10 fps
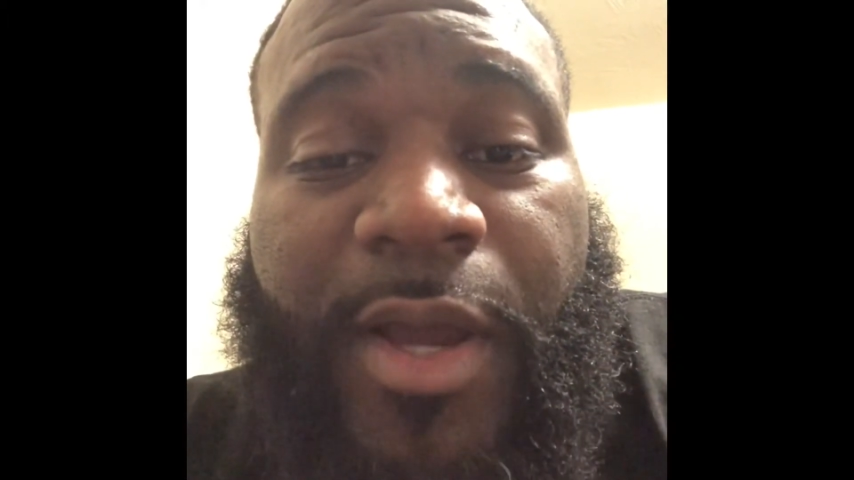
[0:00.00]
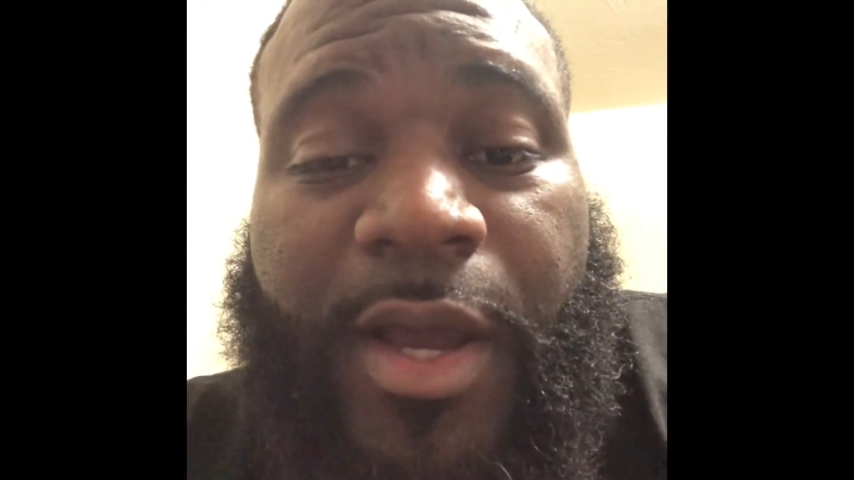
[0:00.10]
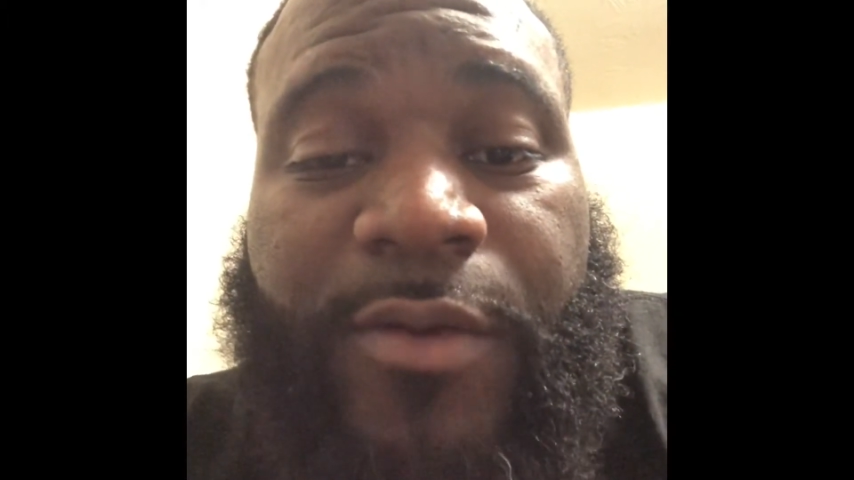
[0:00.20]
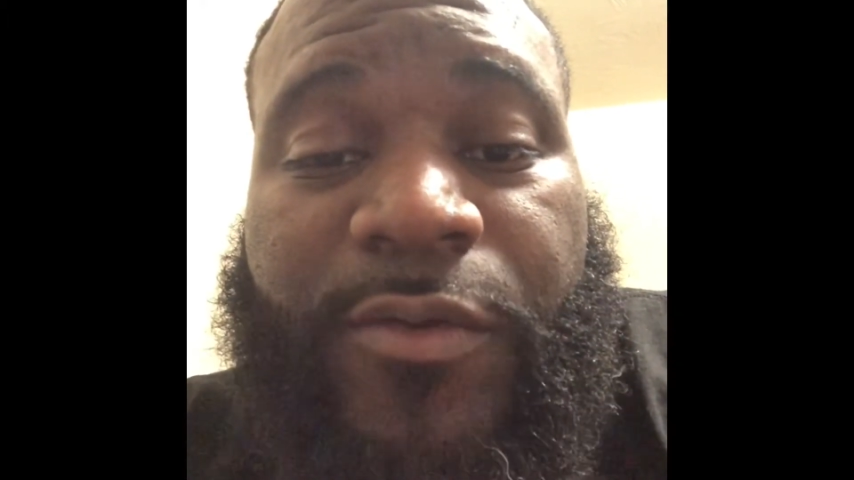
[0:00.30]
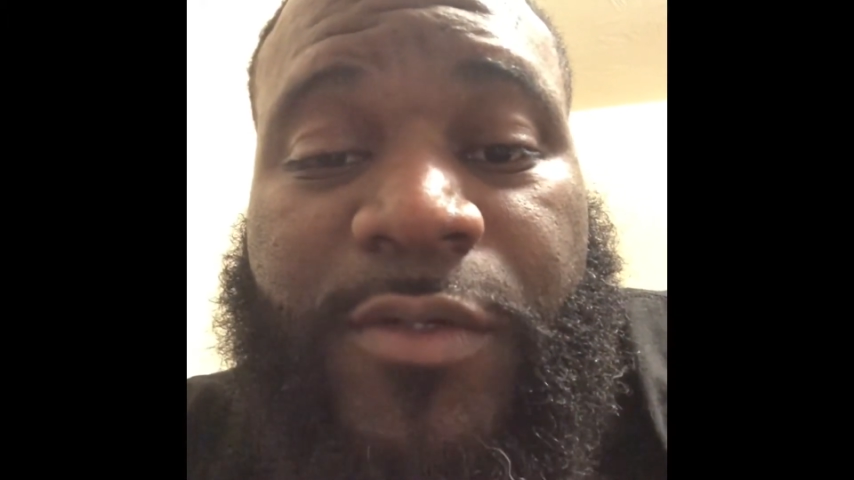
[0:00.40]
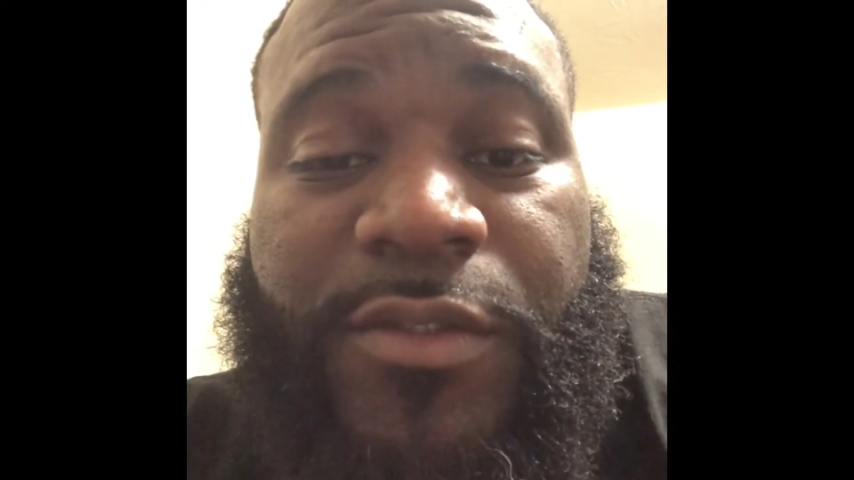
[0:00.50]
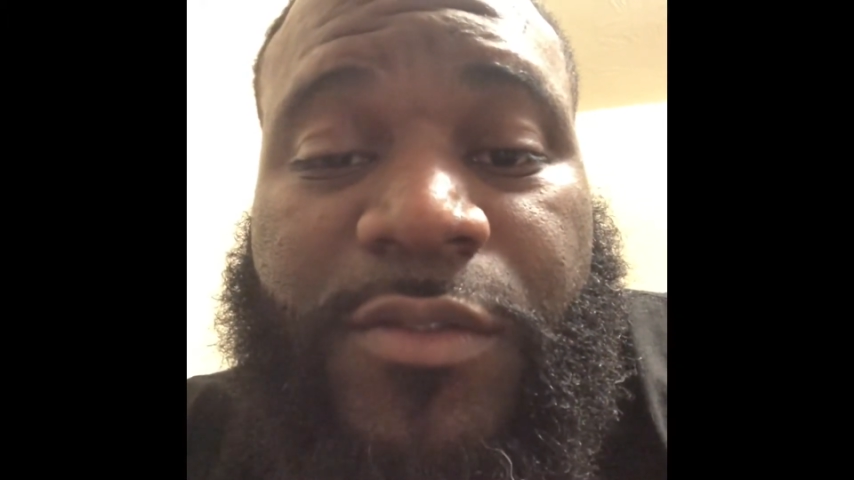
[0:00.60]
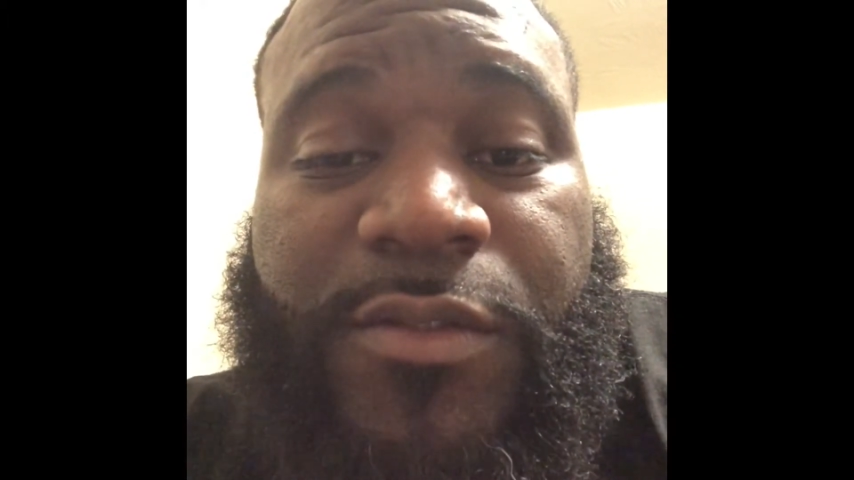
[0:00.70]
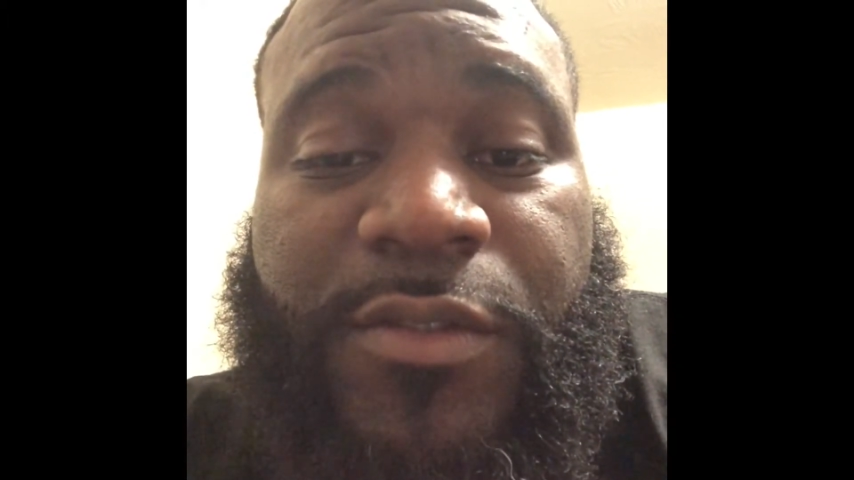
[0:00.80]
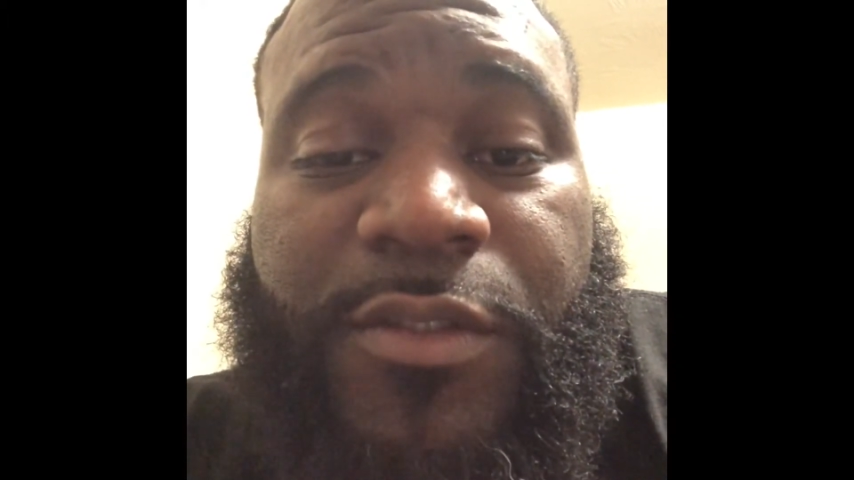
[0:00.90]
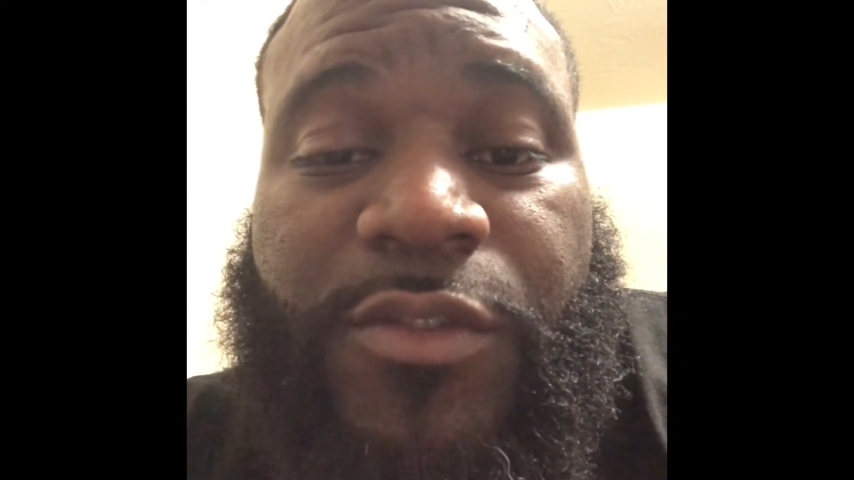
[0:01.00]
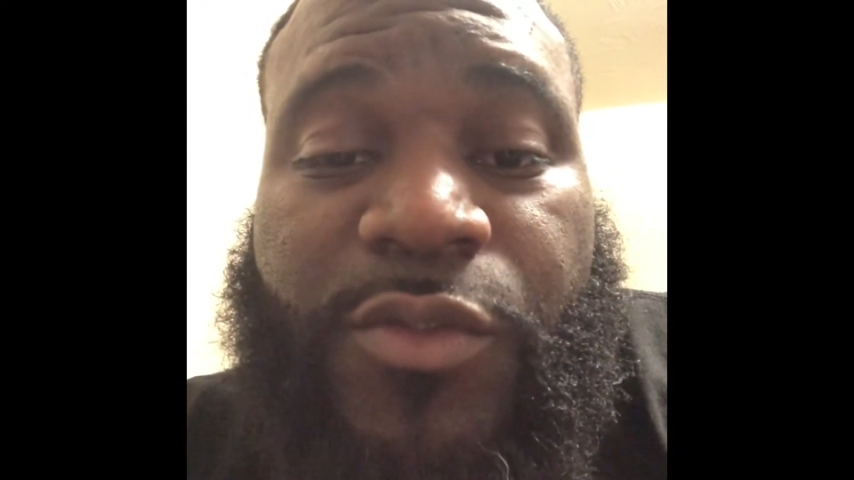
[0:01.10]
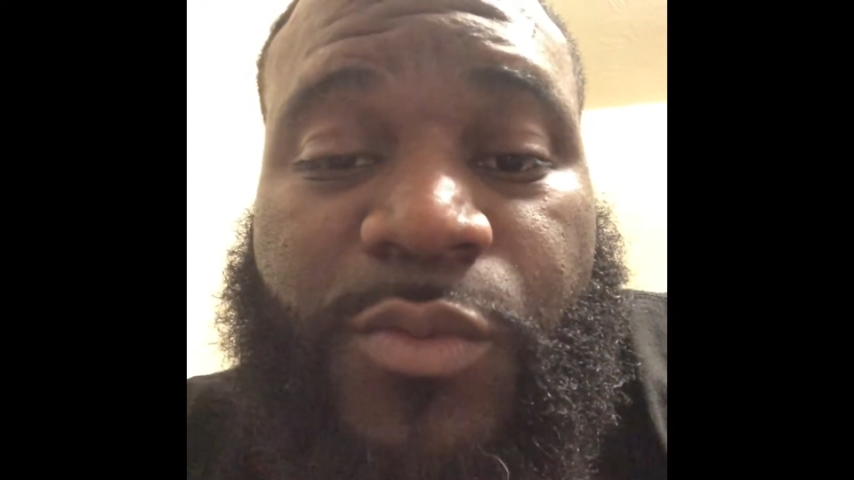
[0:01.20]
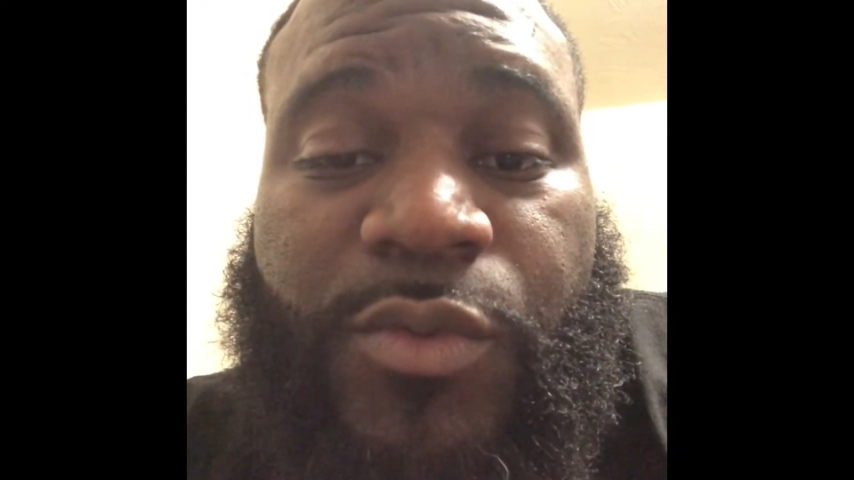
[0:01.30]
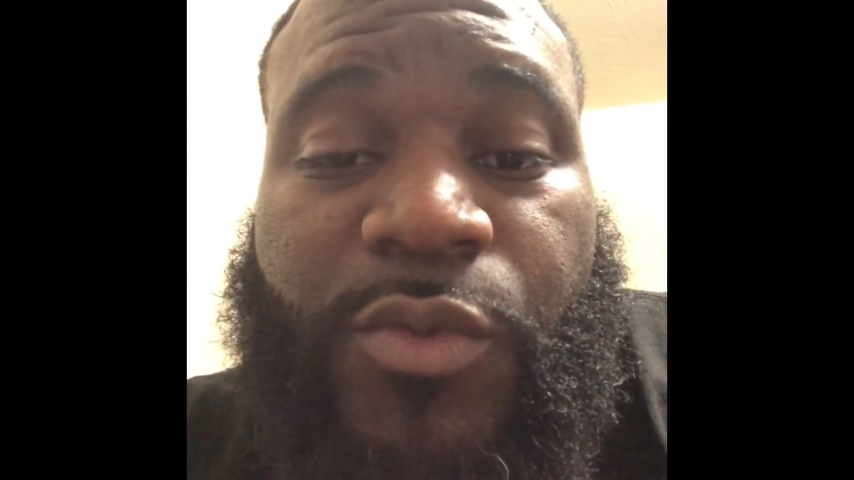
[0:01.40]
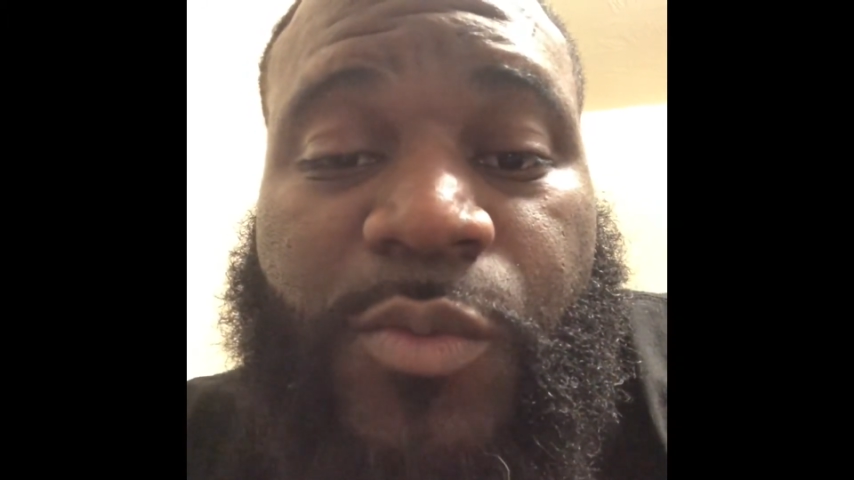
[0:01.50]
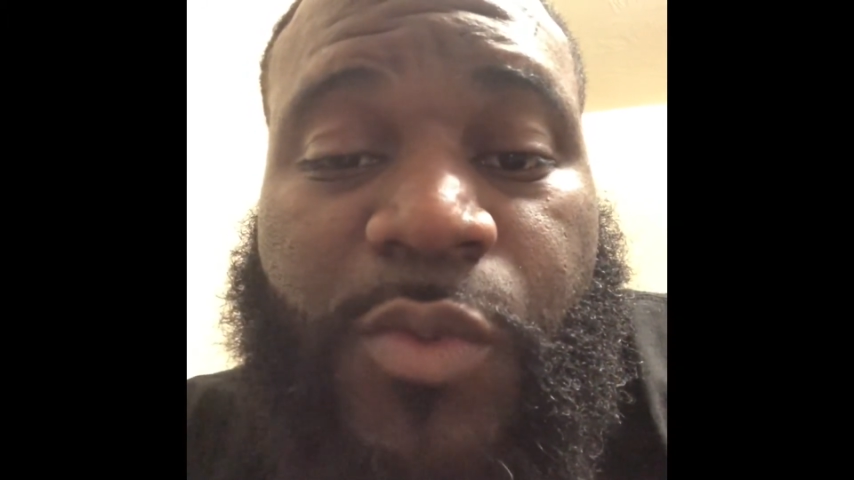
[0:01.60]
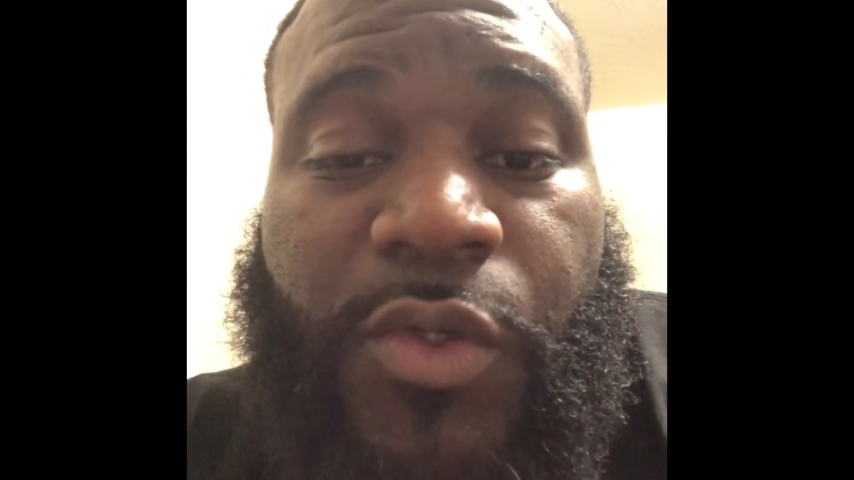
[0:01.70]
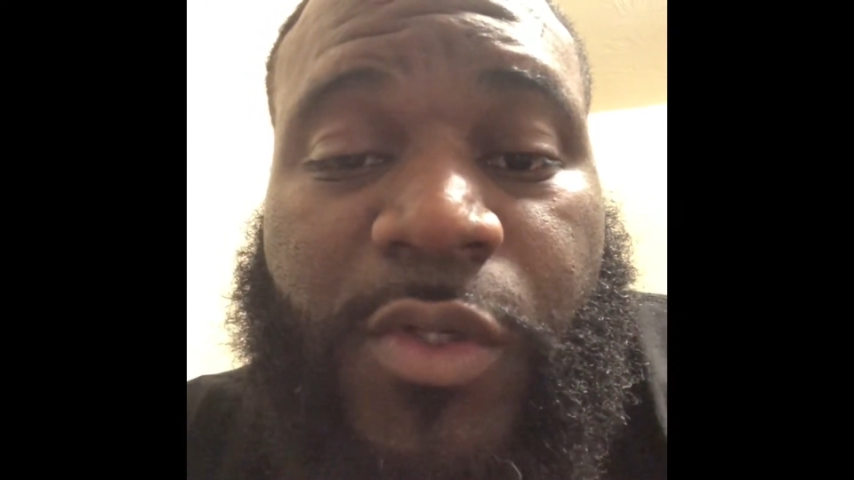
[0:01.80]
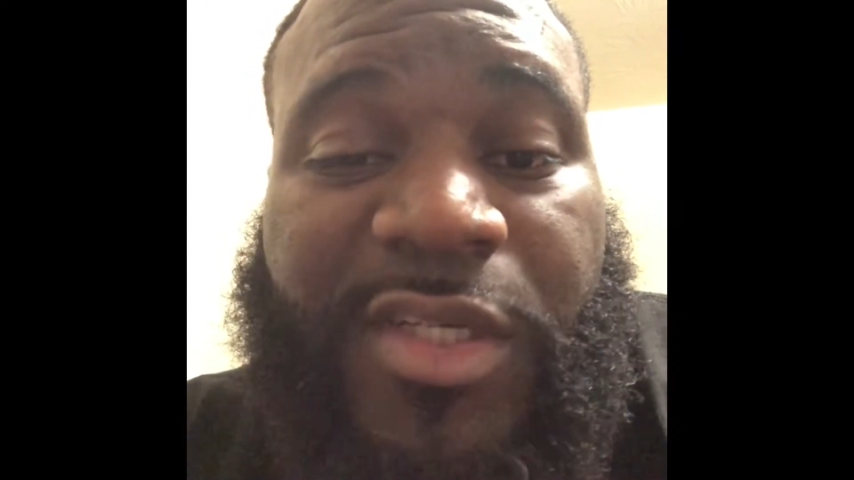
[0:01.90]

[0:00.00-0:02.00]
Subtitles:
out here in this YouTube world,